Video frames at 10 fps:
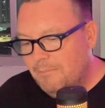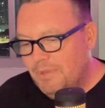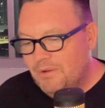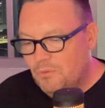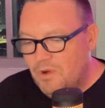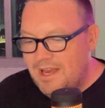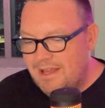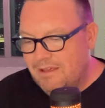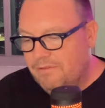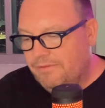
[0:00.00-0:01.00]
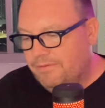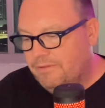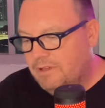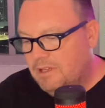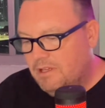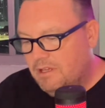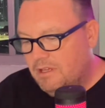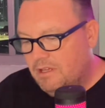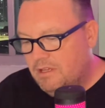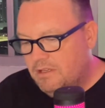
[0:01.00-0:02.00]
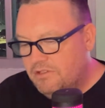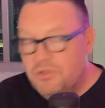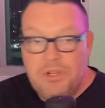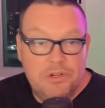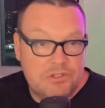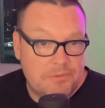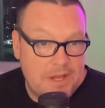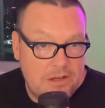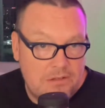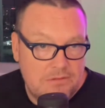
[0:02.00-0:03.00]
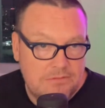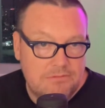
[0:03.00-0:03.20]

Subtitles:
But what if 2 years from now,